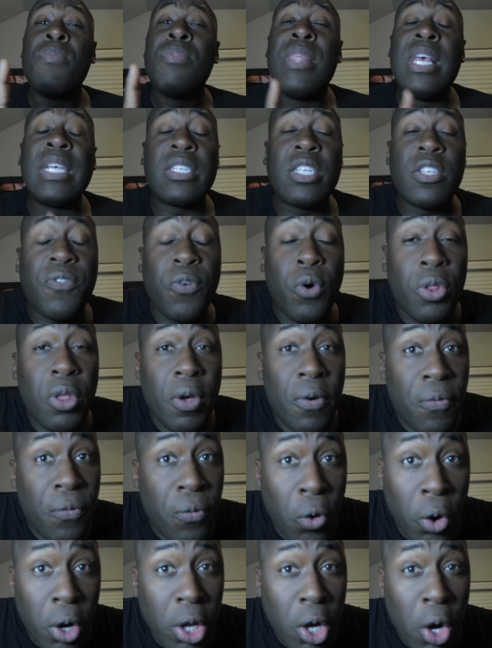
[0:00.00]
This is for the
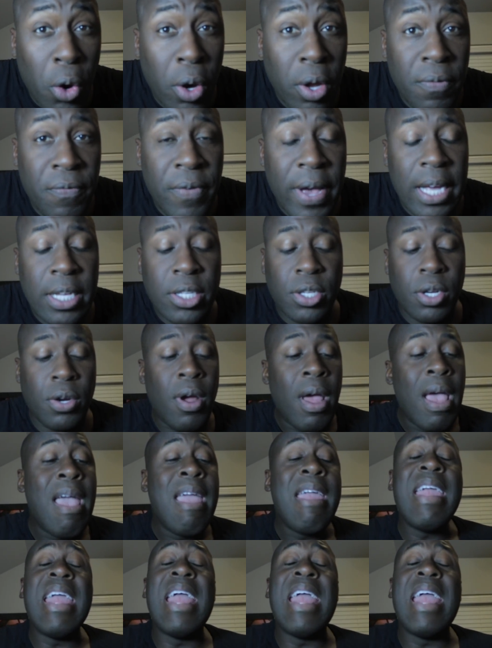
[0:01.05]
40 year old investor,